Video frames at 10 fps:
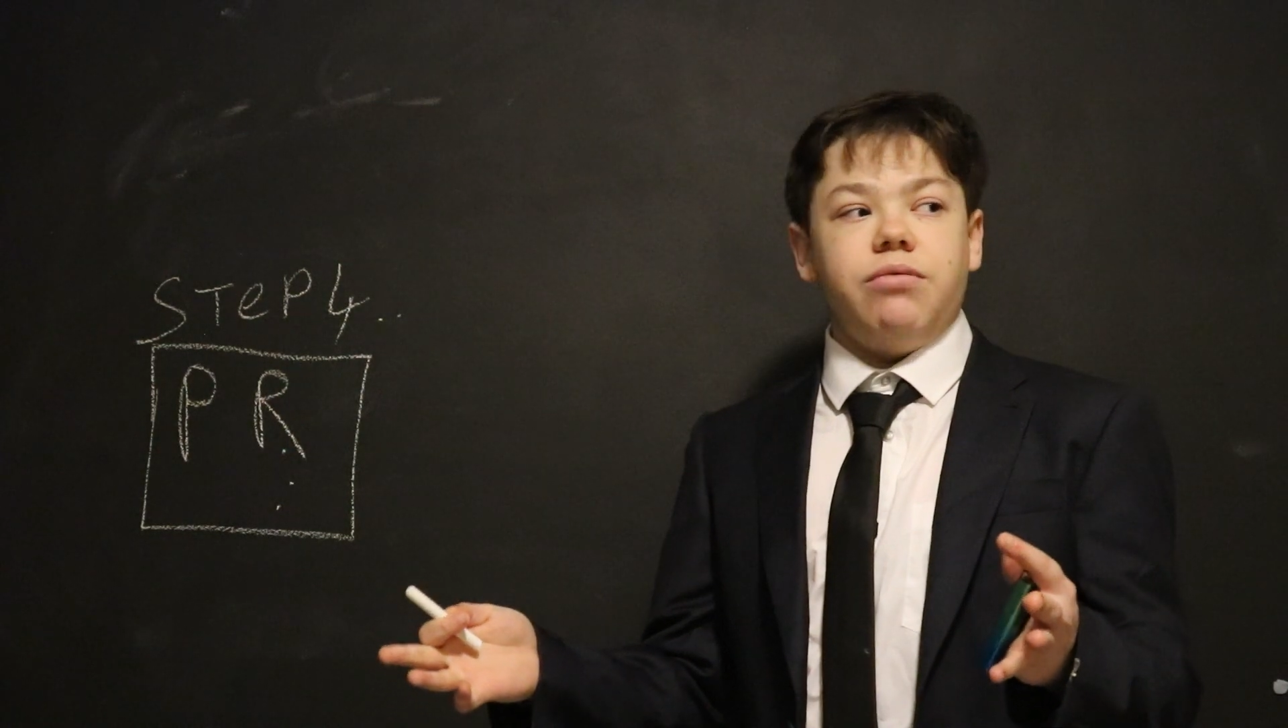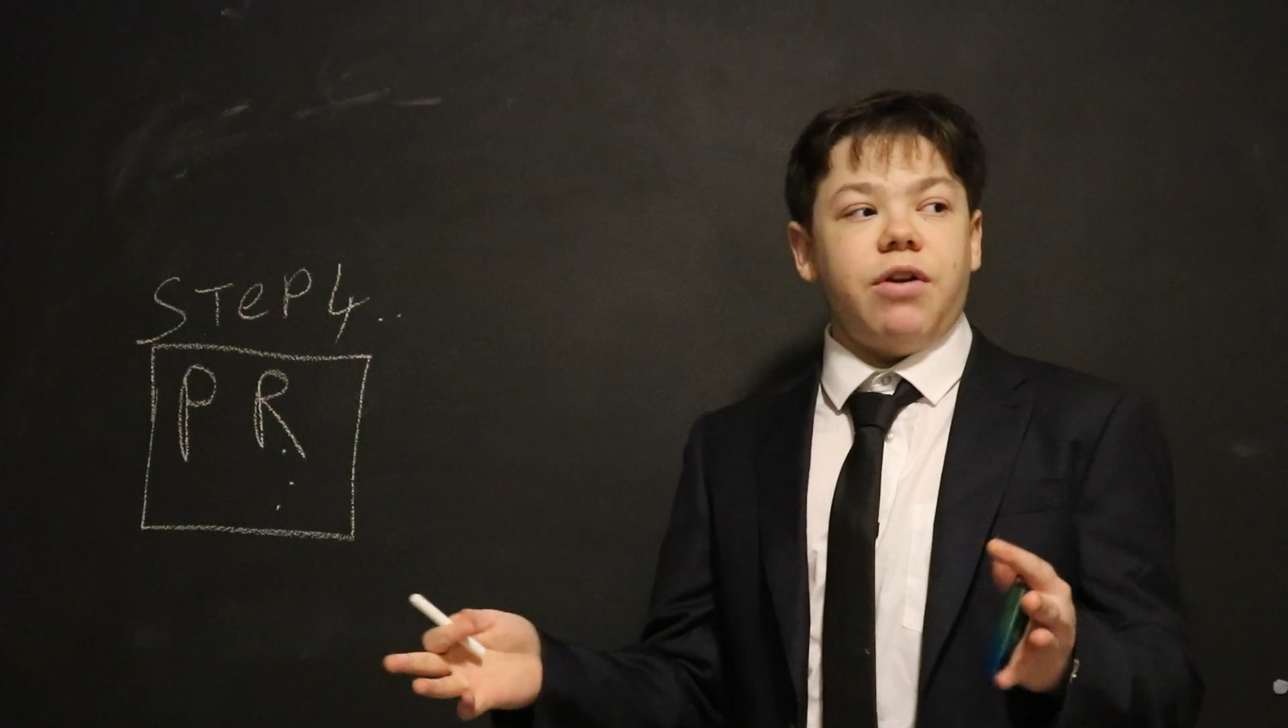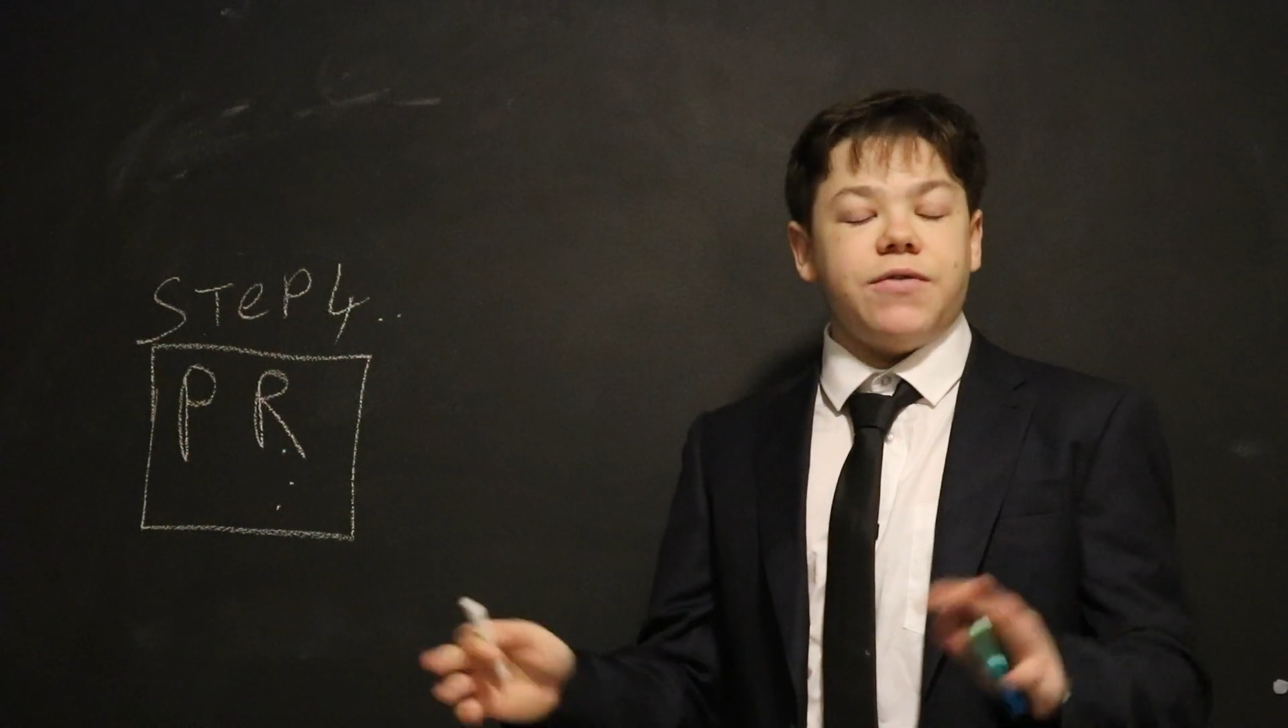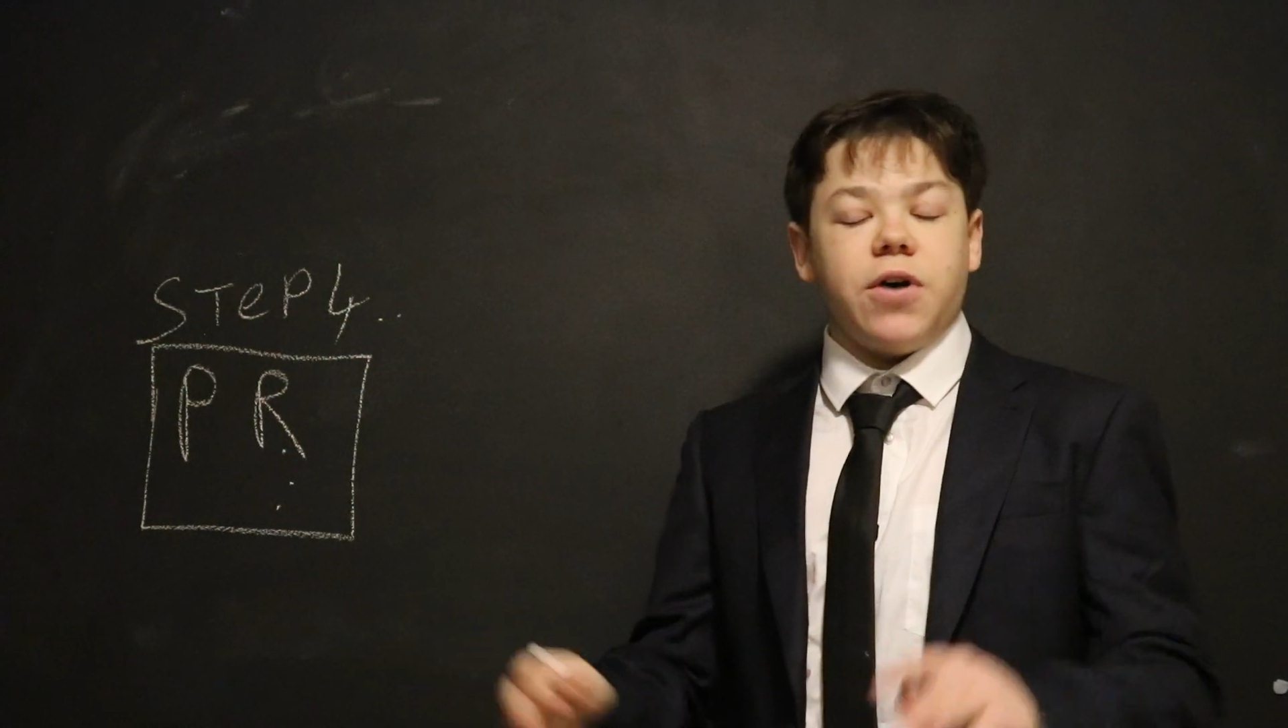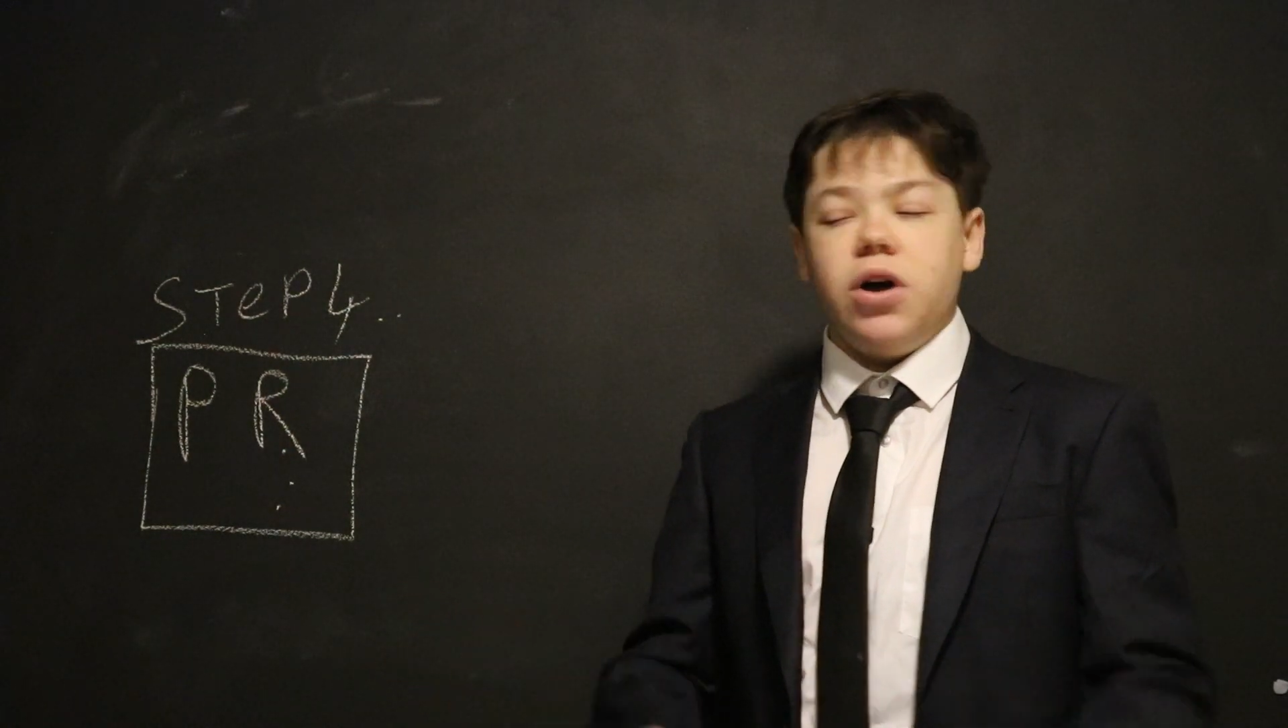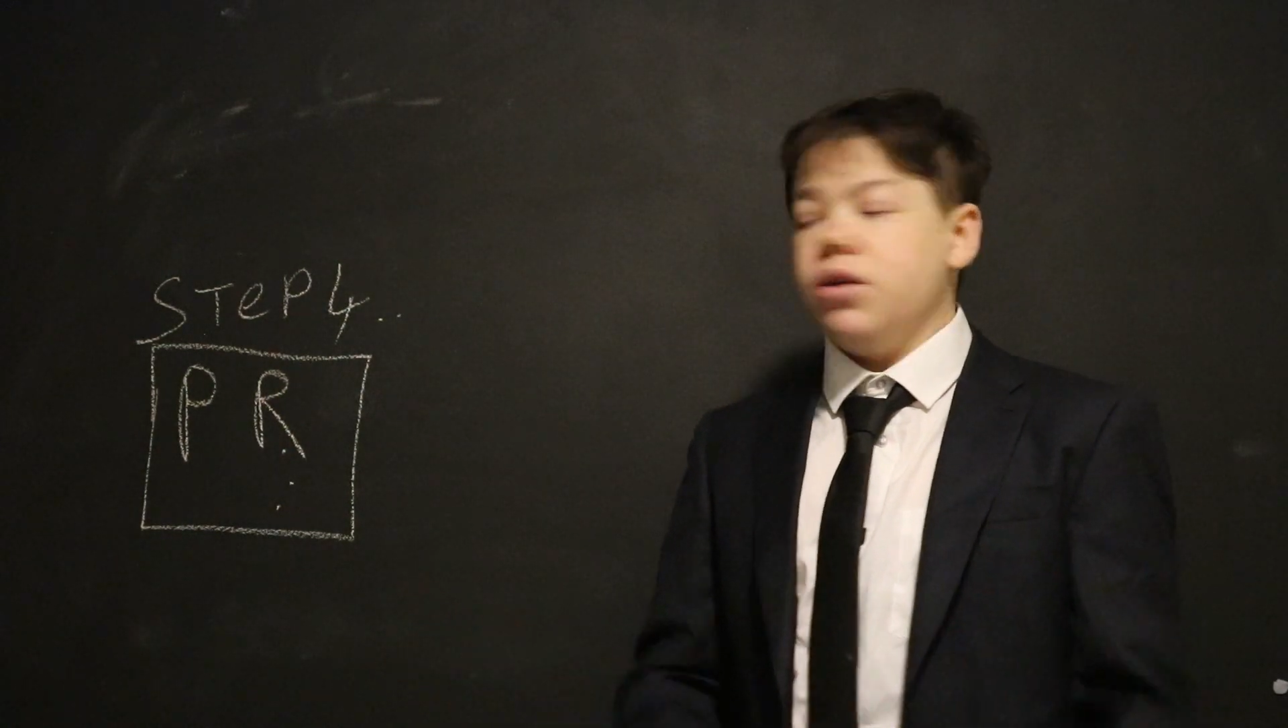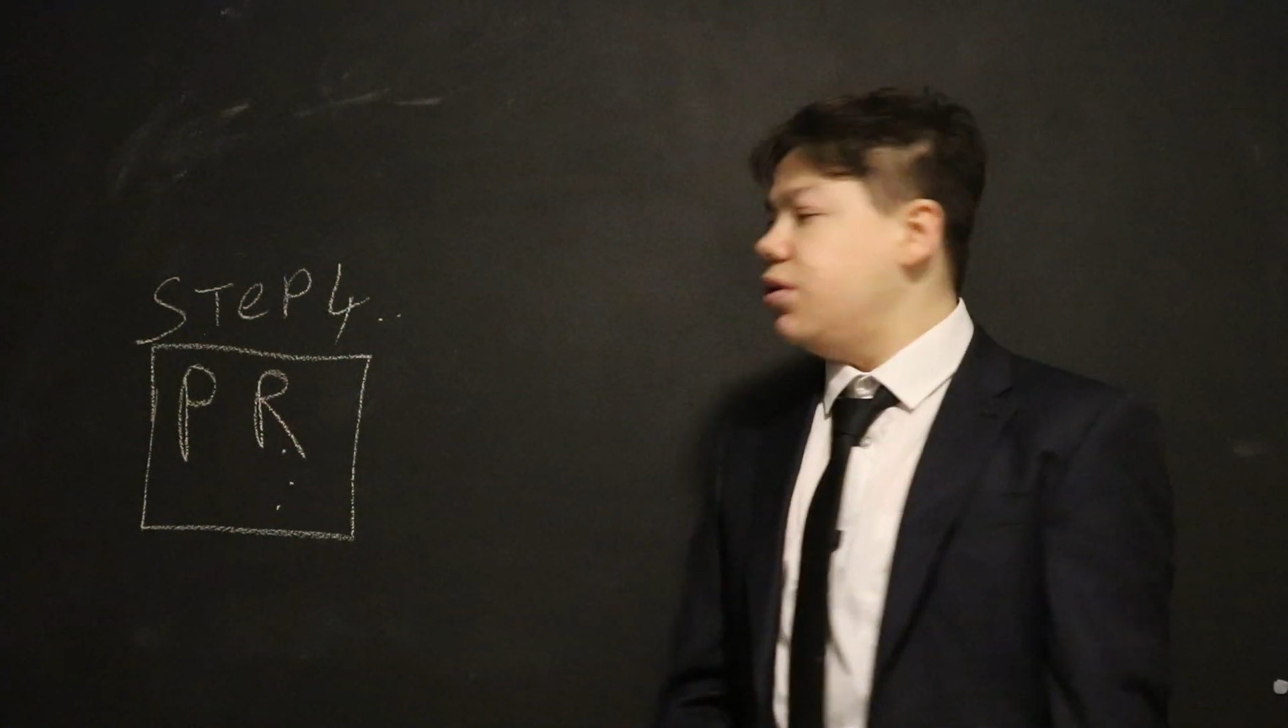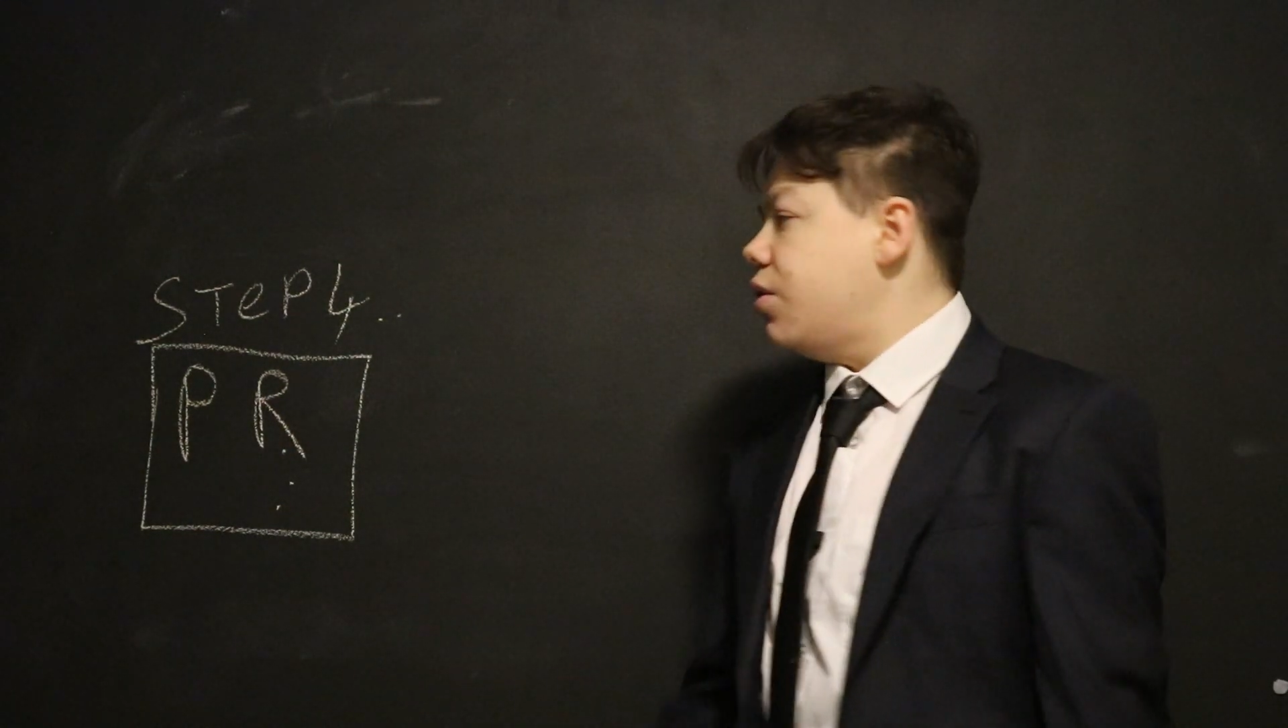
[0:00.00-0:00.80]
rough cut,